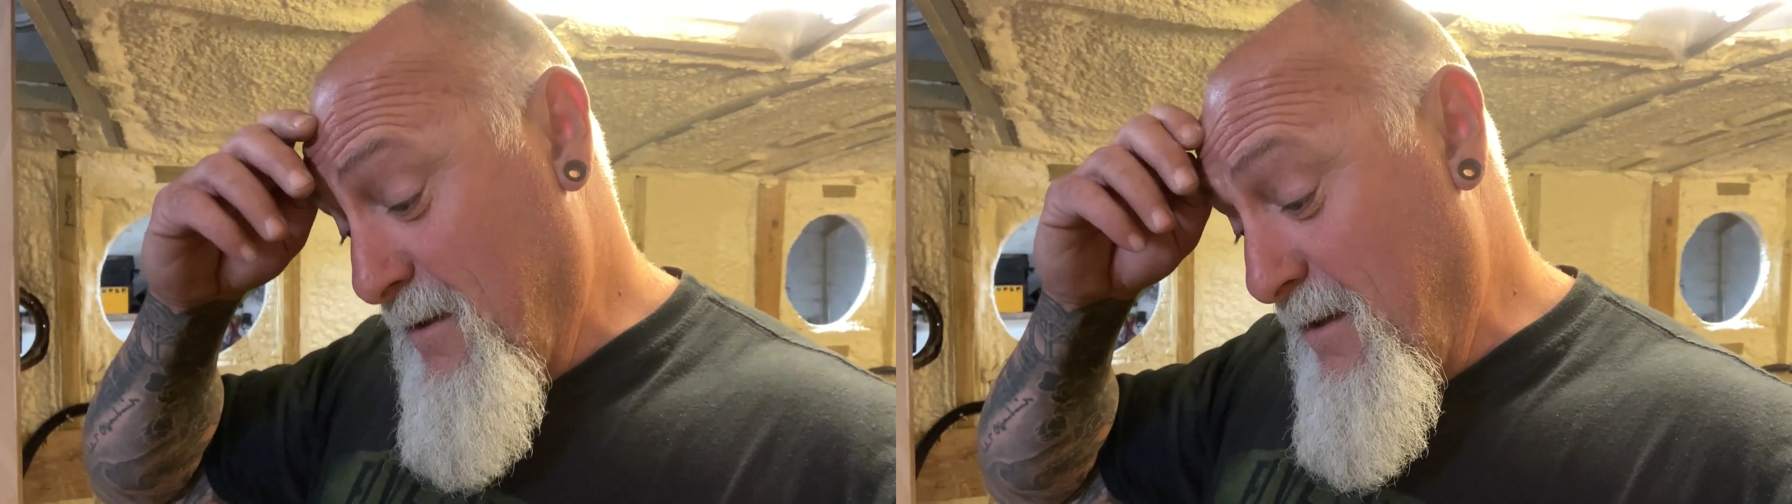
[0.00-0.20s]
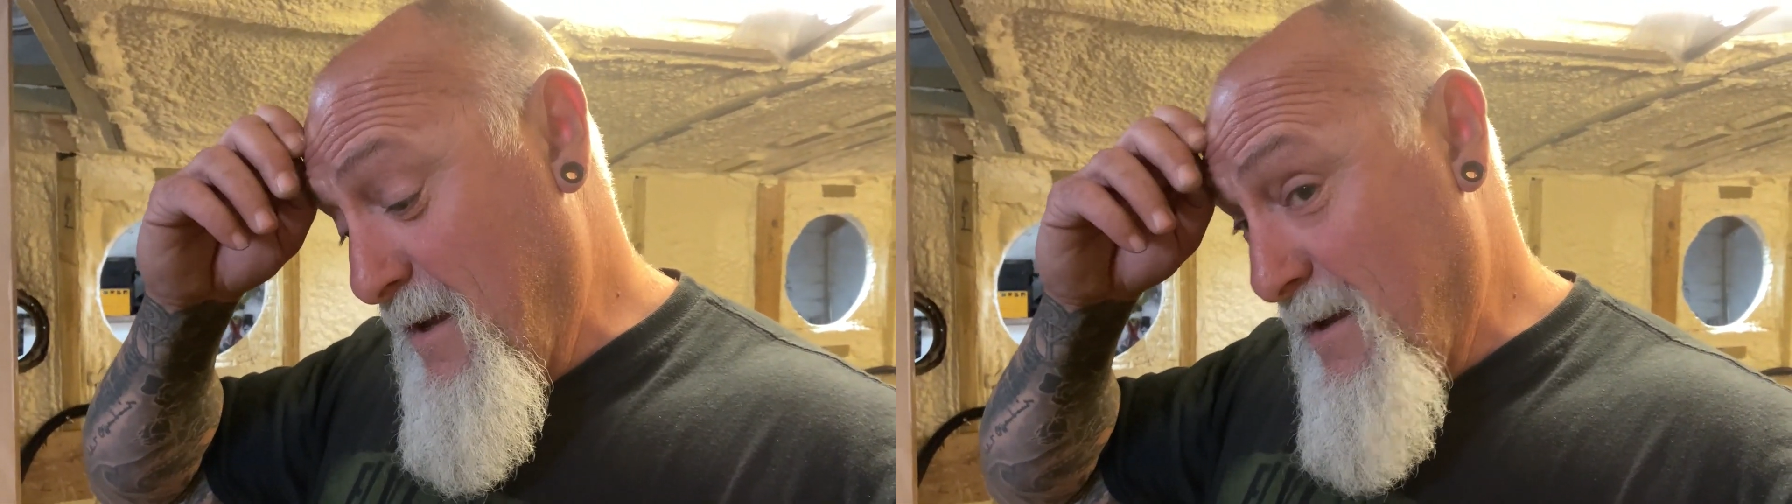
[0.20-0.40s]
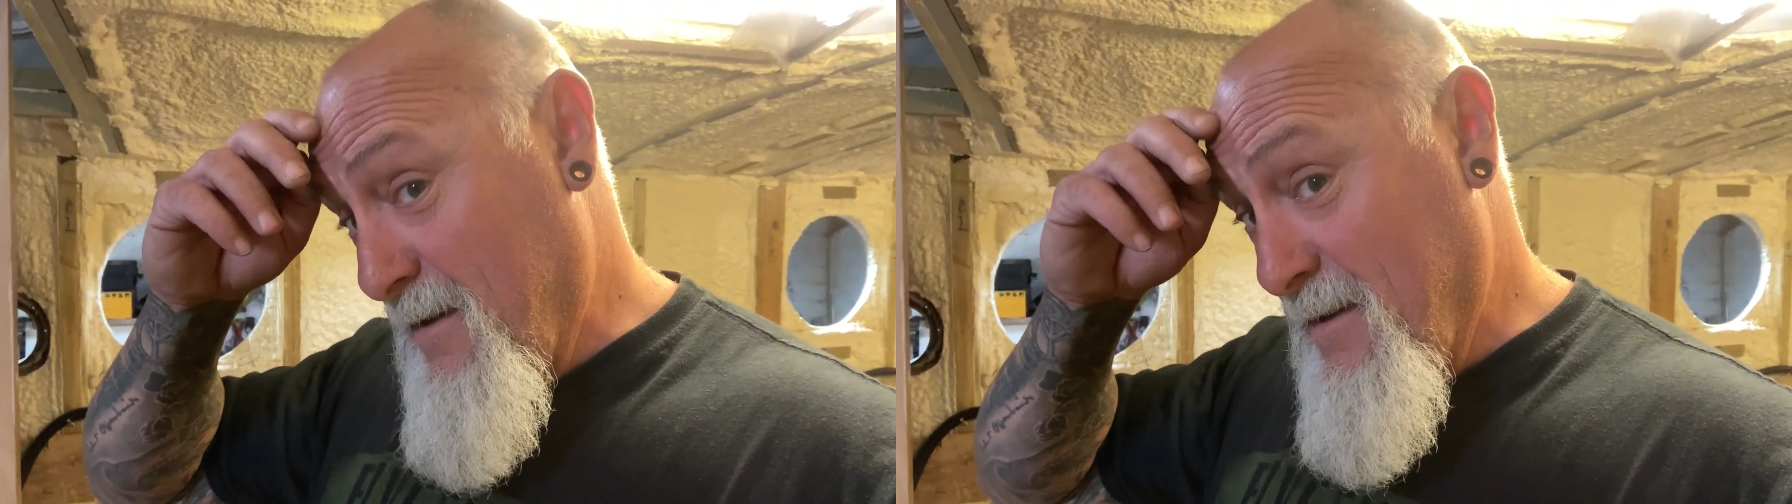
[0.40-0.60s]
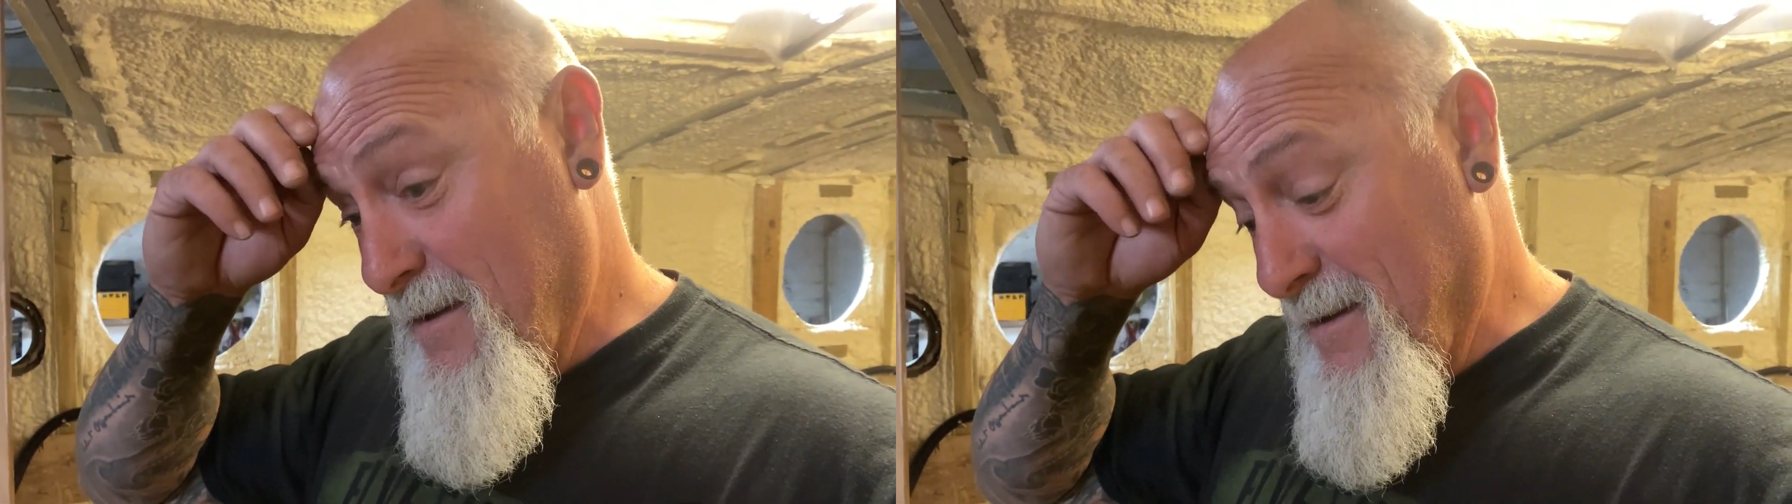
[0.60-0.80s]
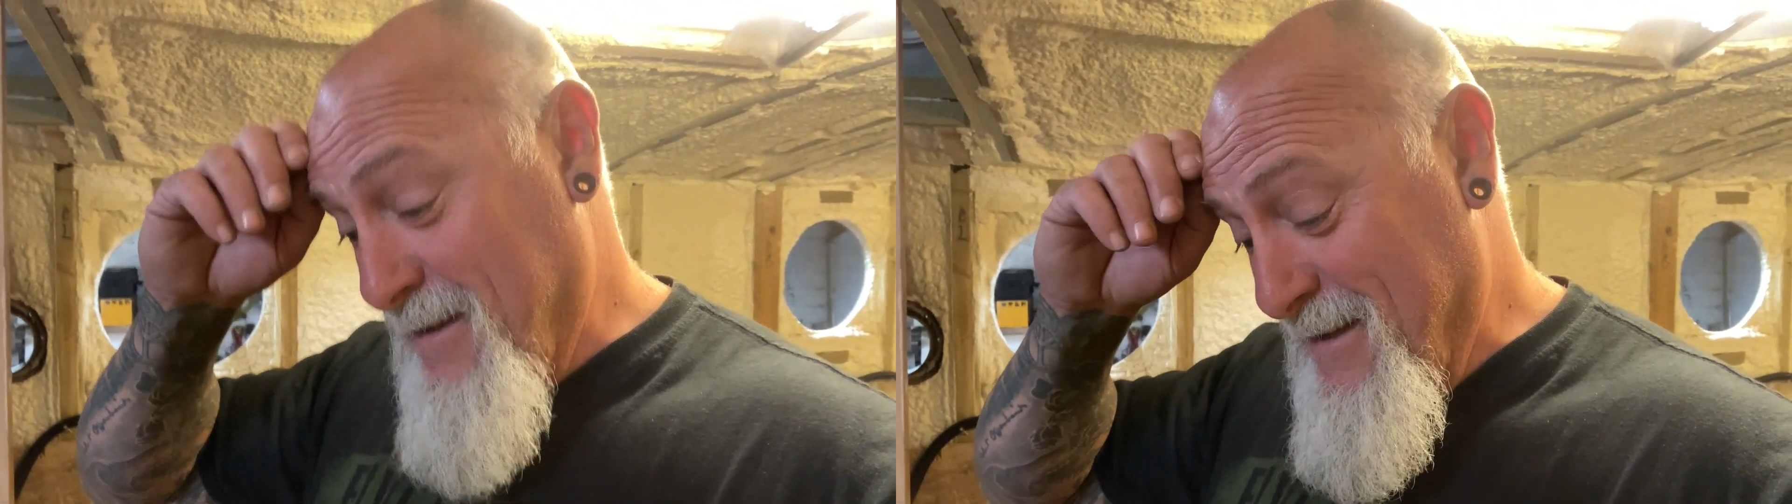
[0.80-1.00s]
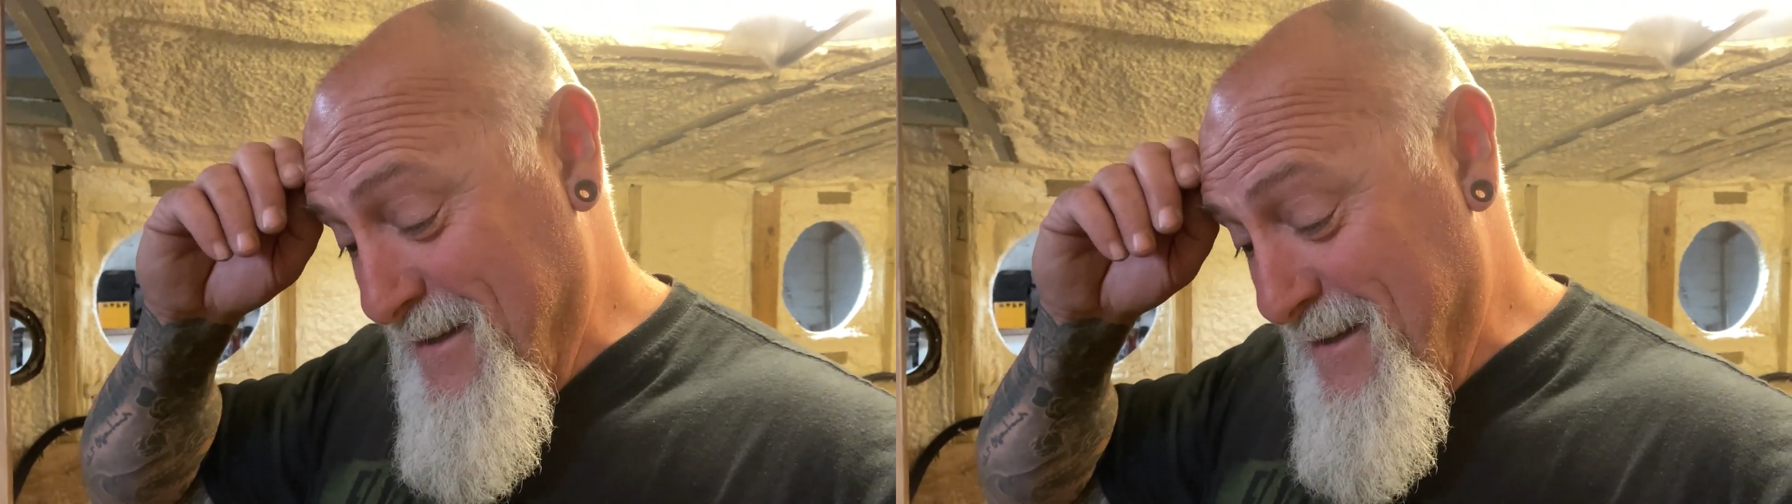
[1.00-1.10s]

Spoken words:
Yeah,